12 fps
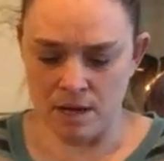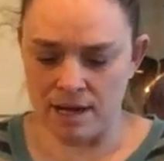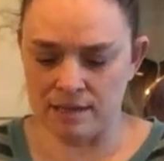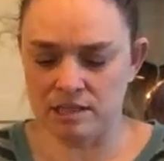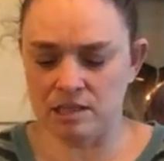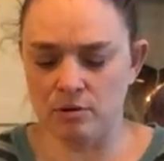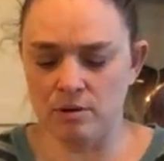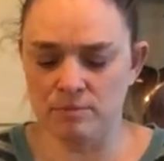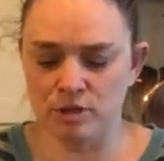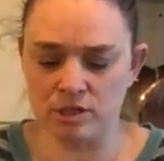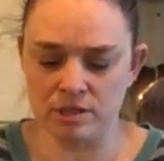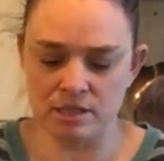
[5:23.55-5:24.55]
And so I'm
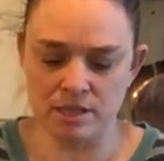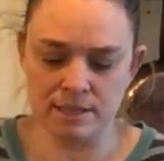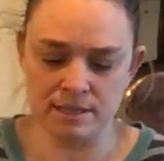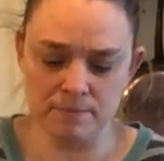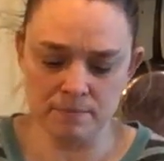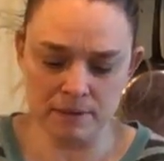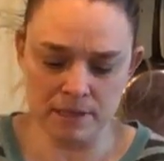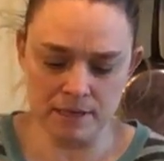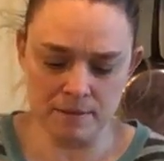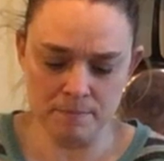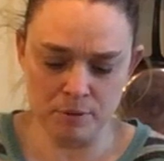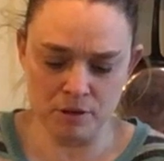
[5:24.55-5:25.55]
just gonna
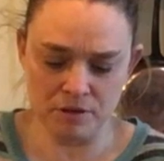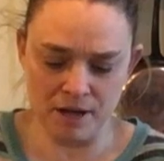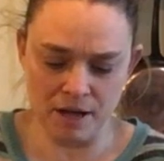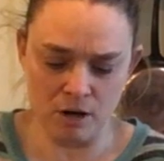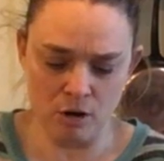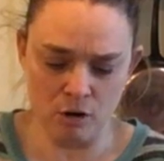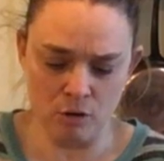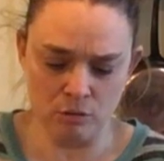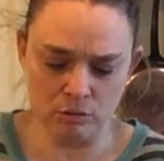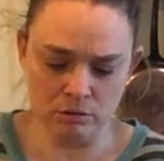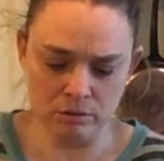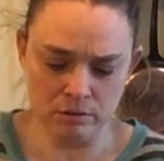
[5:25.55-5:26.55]
simply put that
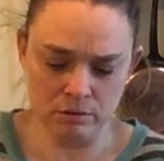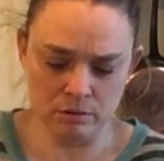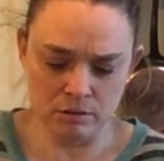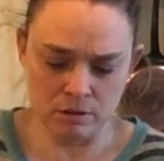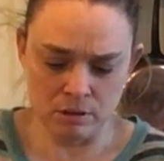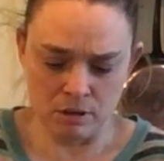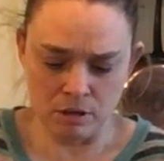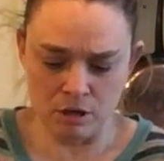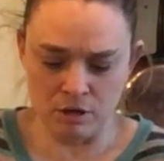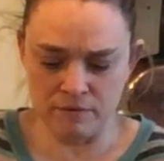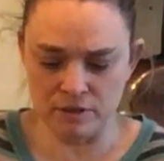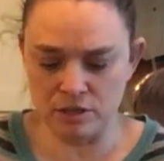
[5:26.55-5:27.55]
hole
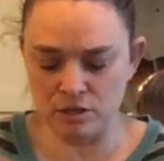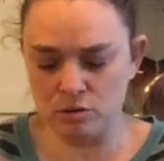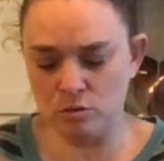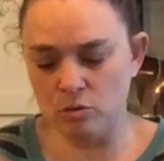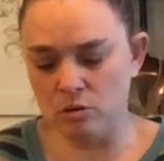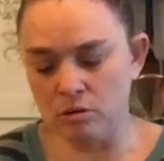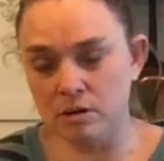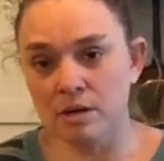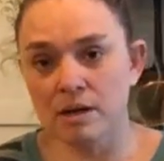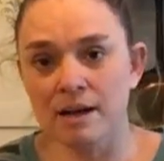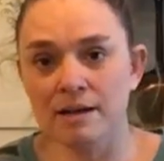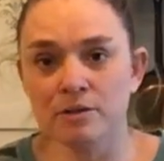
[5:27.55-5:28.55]
over the stalk,
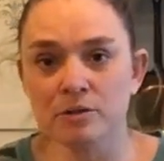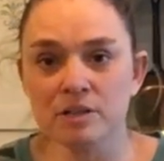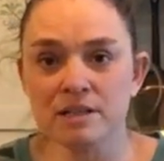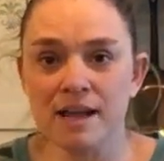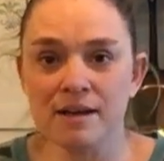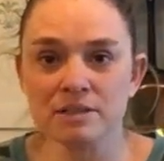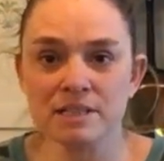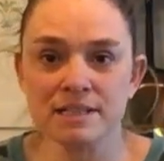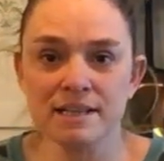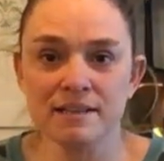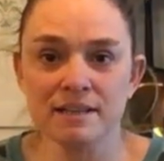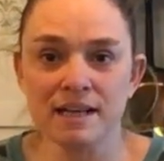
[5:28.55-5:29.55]
and you can now
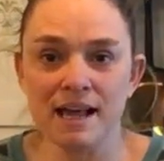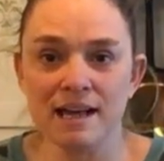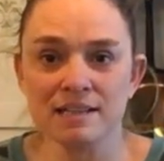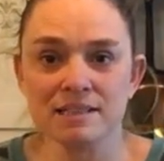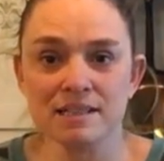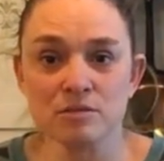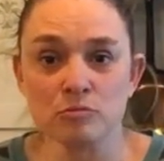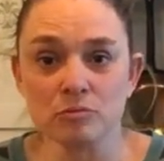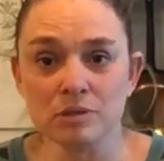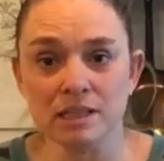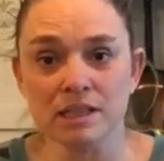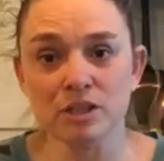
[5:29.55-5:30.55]
see that it has this
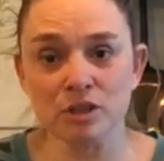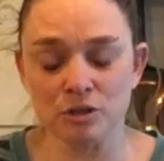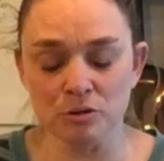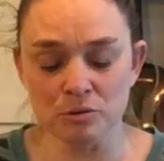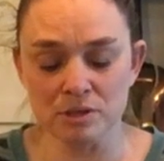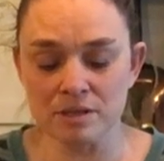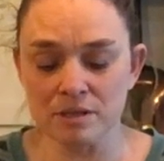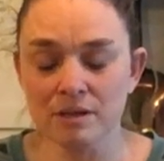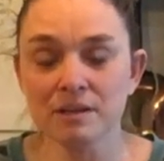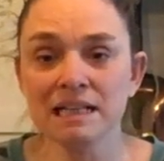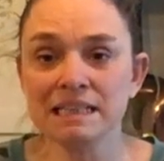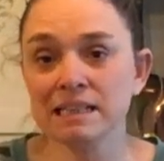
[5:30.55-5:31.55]
really cute
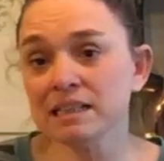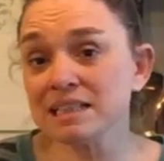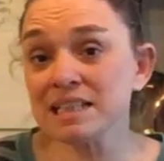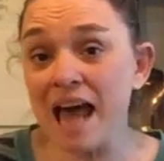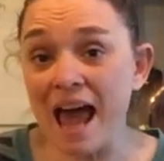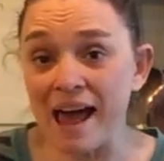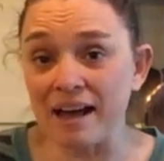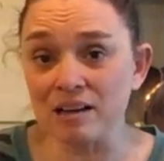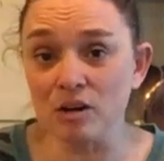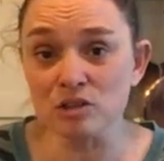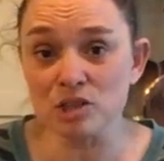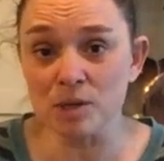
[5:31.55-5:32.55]
little
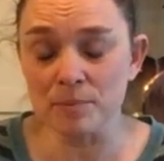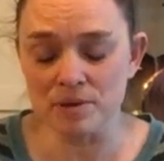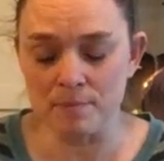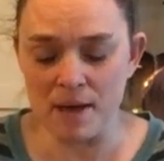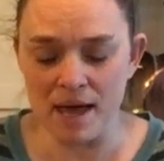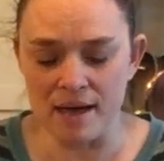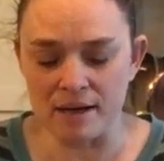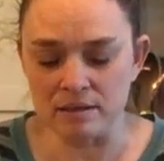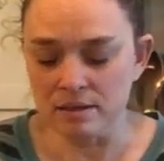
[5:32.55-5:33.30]
tag on top of the pear.